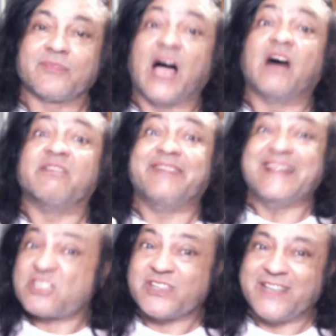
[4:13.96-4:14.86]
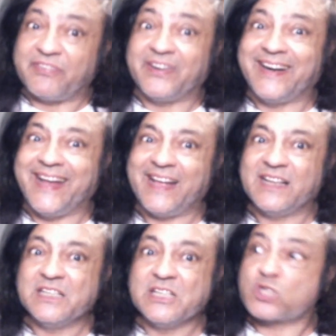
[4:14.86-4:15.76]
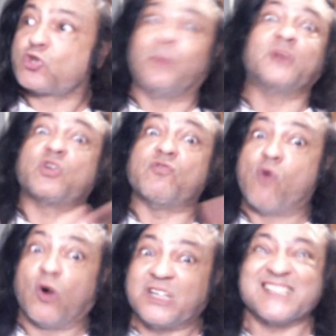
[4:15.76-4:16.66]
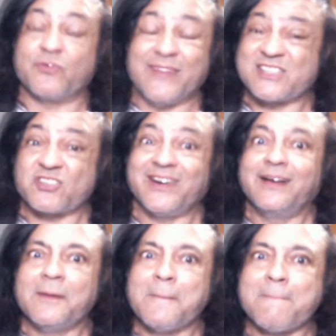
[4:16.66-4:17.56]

are wasted every day. So much of water is wasted.